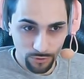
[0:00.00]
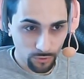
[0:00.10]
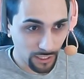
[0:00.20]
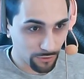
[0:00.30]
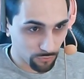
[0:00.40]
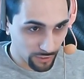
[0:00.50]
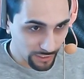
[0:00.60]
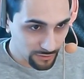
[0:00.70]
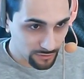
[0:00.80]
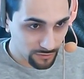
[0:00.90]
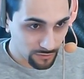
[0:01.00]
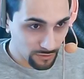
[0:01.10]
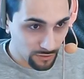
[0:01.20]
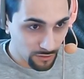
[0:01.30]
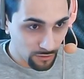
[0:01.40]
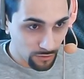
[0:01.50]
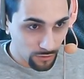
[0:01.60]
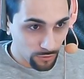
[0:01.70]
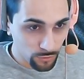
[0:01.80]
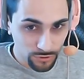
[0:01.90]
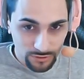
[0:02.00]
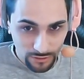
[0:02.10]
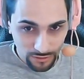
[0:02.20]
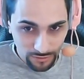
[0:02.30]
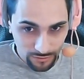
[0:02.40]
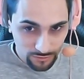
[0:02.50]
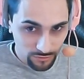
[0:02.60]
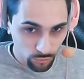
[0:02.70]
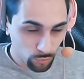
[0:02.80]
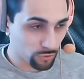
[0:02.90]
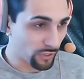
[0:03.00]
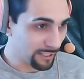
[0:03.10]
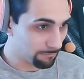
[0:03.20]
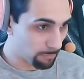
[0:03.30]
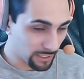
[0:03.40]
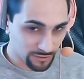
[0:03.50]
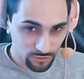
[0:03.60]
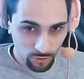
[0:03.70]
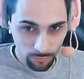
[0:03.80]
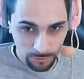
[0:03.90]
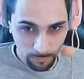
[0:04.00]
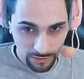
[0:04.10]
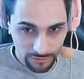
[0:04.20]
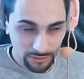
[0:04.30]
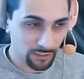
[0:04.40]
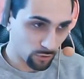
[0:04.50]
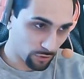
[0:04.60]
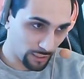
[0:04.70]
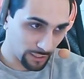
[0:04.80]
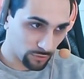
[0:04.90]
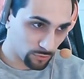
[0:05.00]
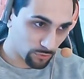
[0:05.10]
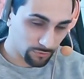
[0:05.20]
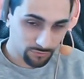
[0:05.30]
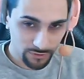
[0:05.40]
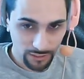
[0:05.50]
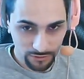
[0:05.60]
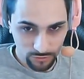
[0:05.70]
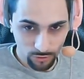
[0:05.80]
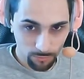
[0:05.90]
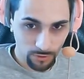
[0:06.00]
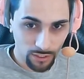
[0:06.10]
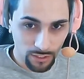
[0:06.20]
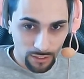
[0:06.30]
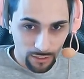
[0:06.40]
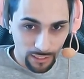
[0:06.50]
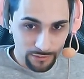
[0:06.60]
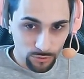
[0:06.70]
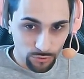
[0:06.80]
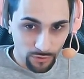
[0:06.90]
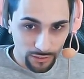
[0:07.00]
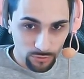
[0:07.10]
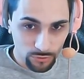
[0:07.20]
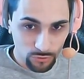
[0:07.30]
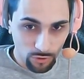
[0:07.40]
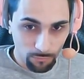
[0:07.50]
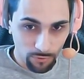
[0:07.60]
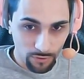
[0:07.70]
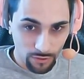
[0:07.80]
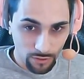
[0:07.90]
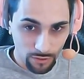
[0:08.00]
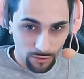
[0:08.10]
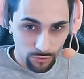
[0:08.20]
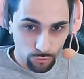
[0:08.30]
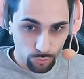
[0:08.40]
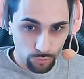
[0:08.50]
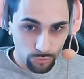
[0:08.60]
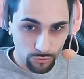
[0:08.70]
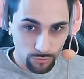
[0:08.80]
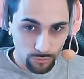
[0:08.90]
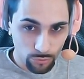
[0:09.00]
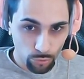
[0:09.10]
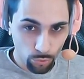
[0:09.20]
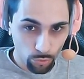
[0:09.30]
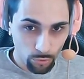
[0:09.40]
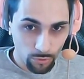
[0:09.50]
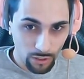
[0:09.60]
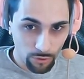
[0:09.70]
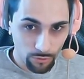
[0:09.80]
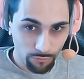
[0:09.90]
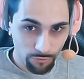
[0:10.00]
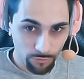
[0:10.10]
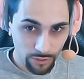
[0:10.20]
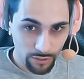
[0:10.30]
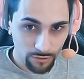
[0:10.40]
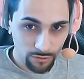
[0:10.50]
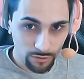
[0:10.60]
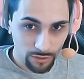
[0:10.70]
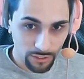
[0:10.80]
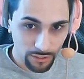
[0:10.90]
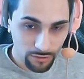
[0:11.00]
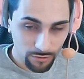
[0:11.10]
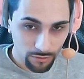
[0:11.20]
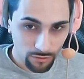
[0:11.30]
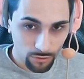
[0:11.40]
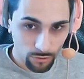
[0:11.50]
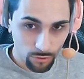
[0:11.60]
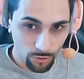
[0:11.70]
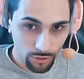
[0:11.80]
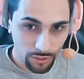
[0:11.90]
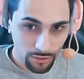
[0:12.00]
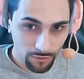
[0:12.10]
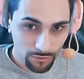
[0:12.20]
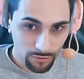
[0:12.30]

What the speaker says: you can react, you still do drive-by stomps basically, or like you drift and stomp, and you try to stomp 2 out of 3 here or here.